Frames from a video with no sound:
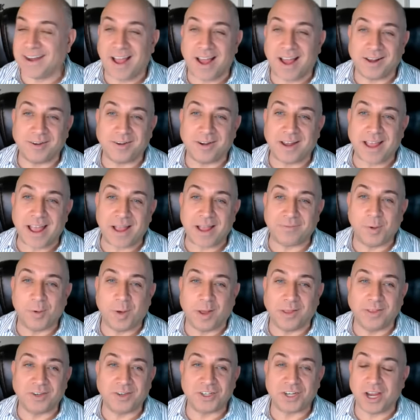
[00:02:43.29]
It is an honor to
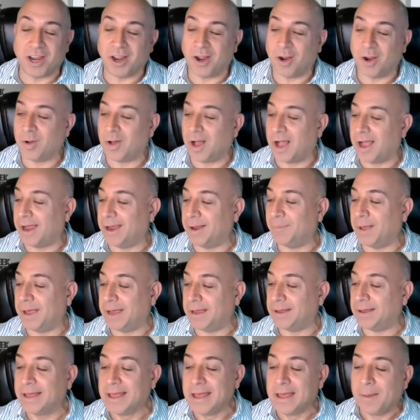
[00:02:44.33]
have you on the show. I
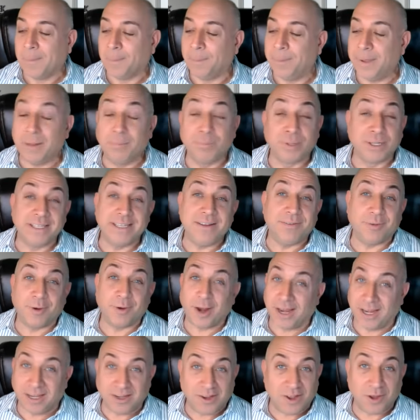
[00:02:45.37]
am a big
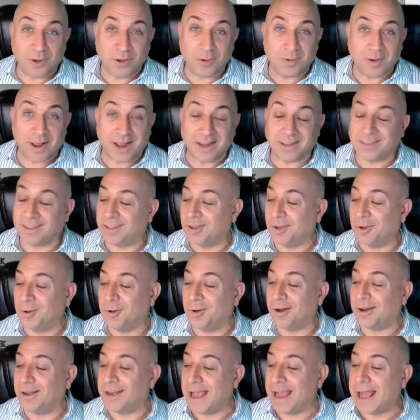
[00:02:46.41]
believer in you. I
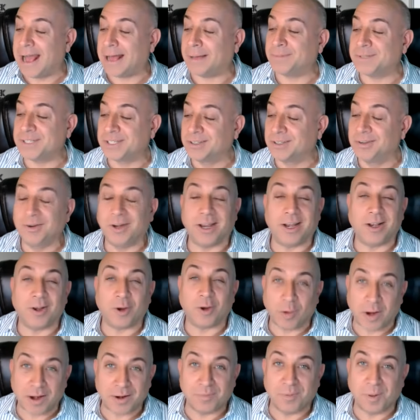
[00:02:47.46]
think you're an
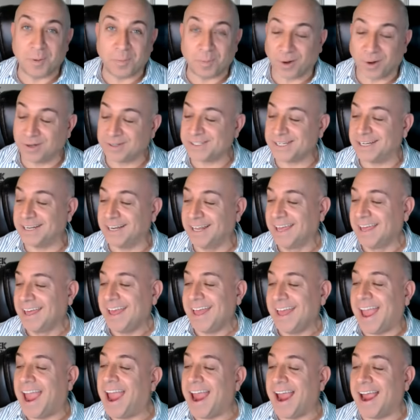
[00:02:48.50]
absolute incredible
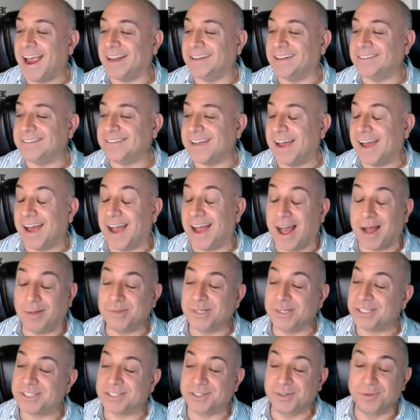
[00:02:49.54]
person. And
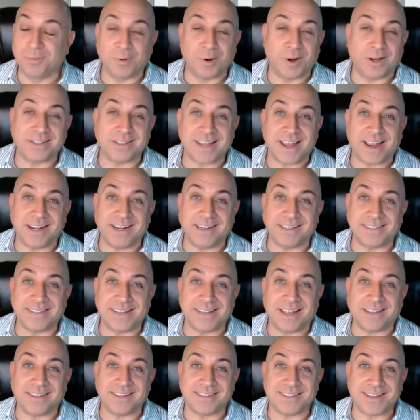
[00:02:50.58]
uh, I'm just super
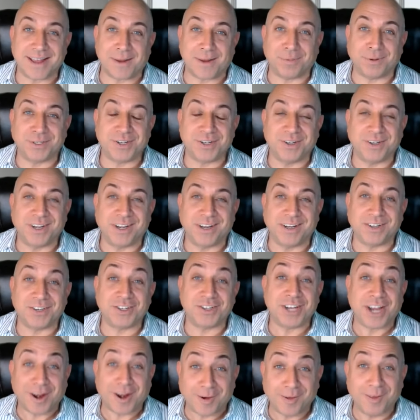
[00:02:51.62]
excited to get this
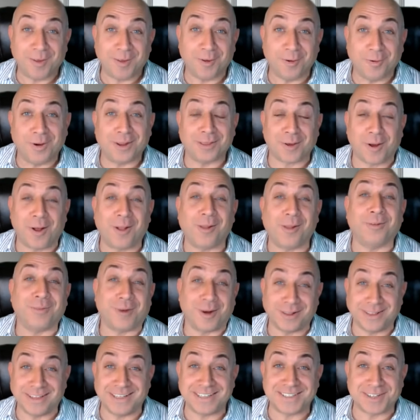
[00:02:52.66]
opportunity to share you with
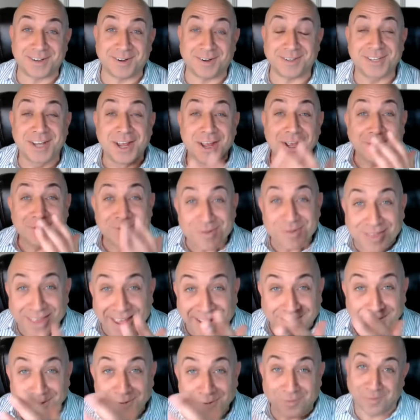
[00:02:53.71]
all of our listeners.
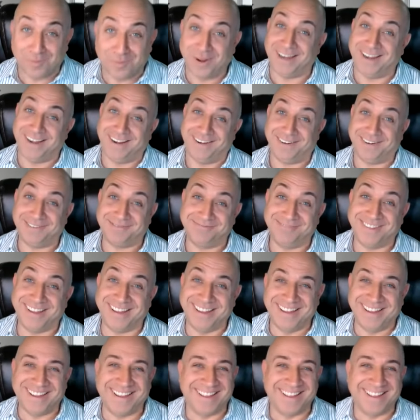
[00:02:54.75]
So thank you for being here.